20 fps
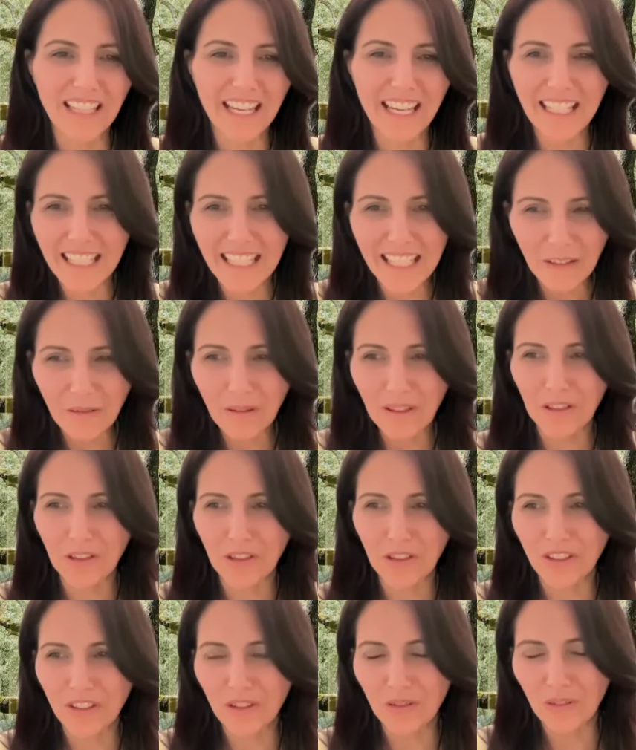any
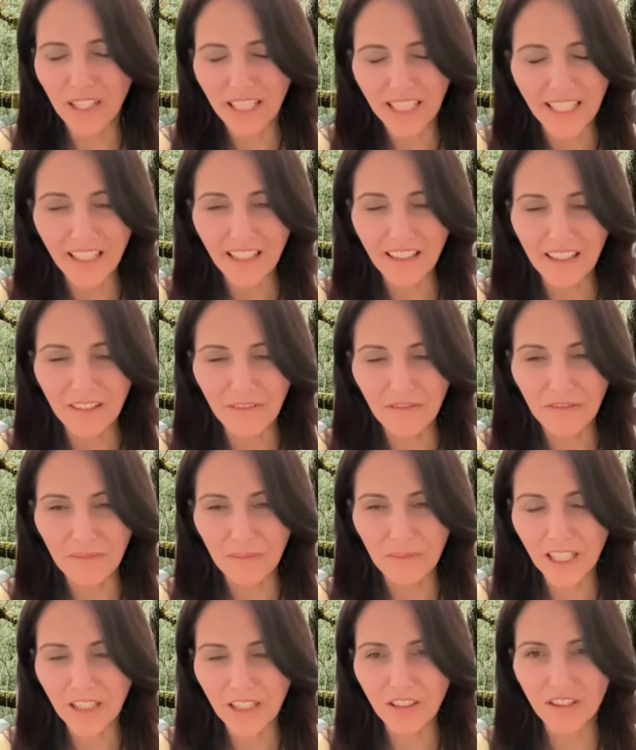questions or any other
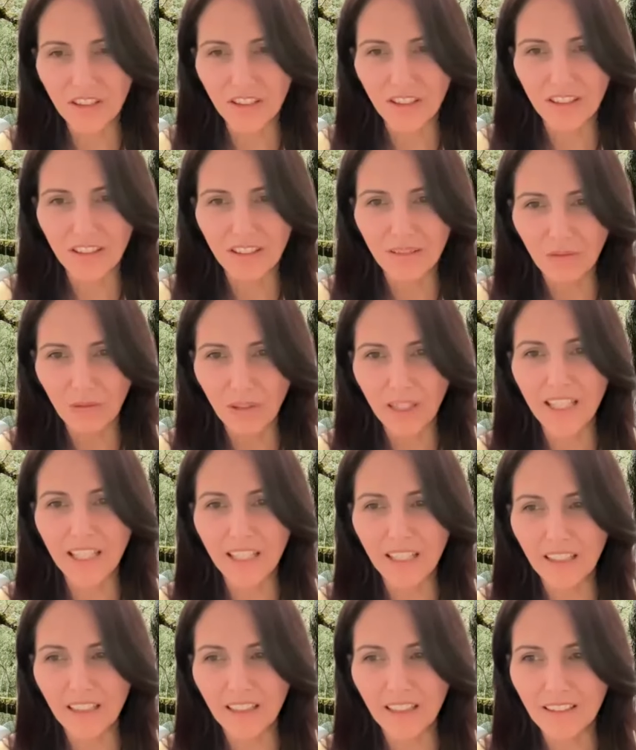information, we're
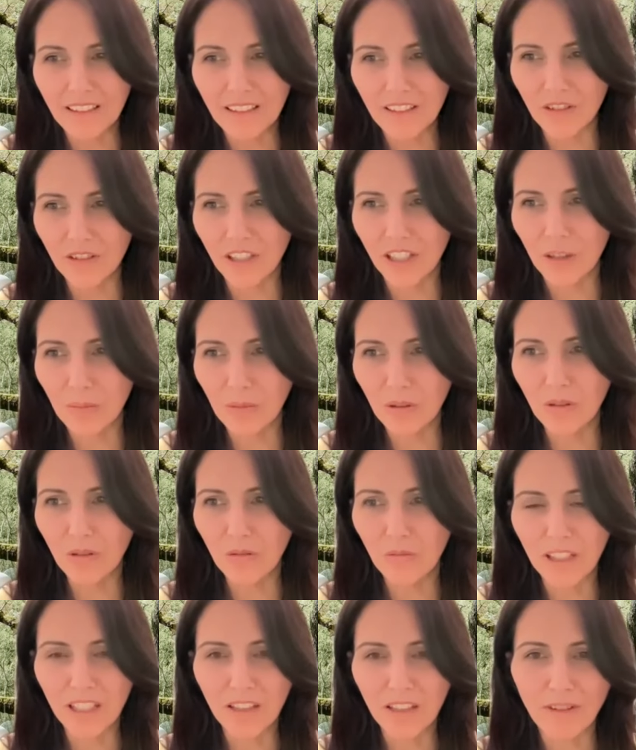here to help
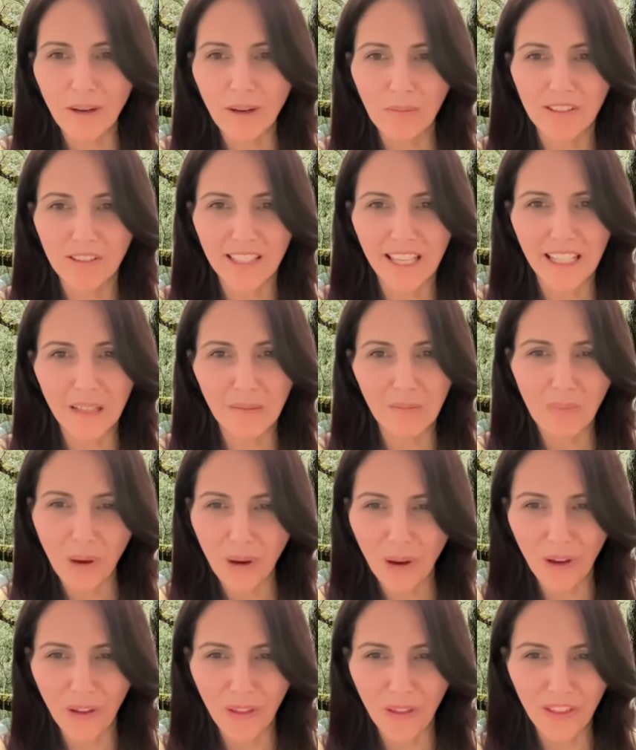you. We are representing
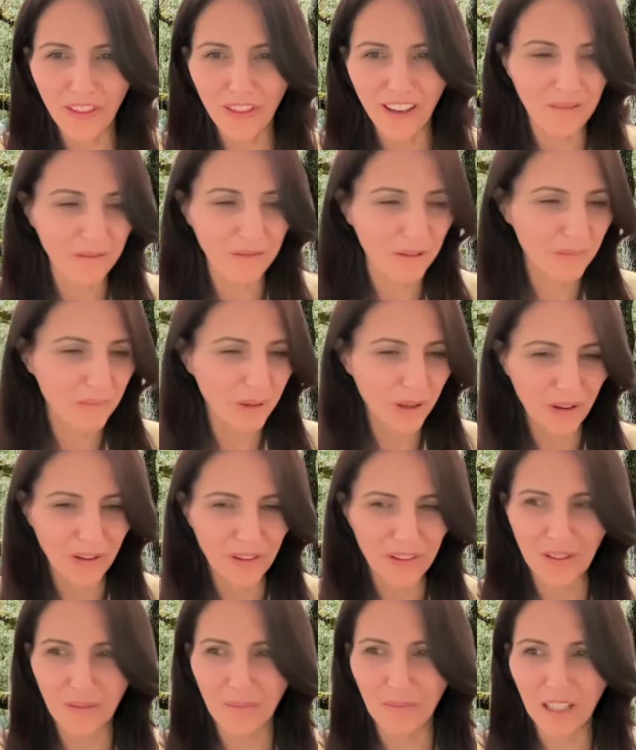Perth. I want
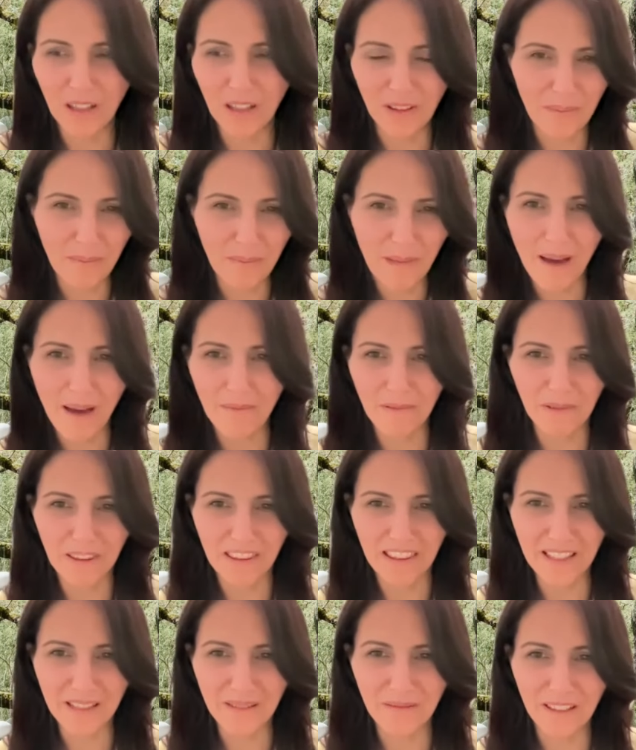Perth to be on the map
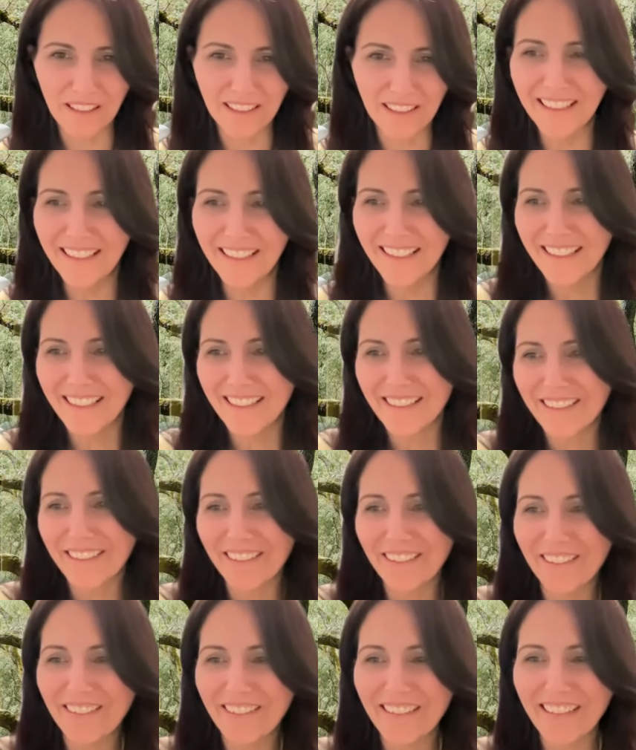with this one.
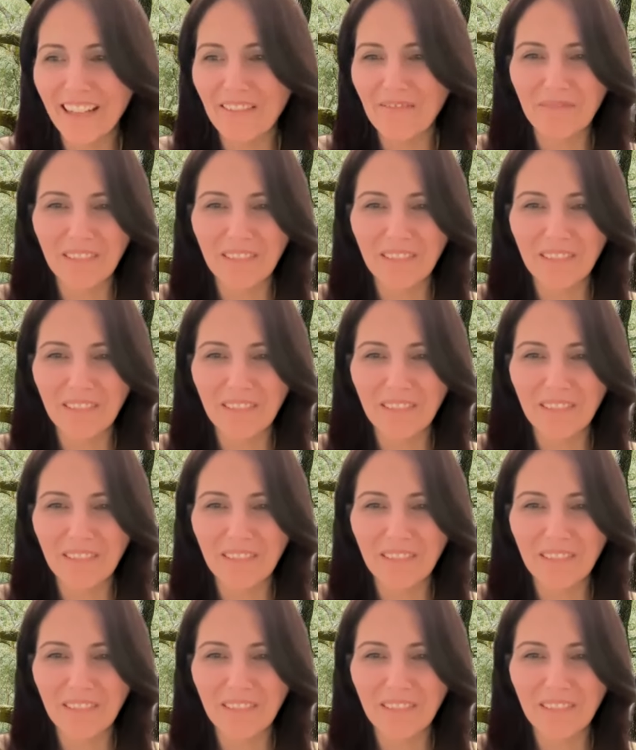So yeah,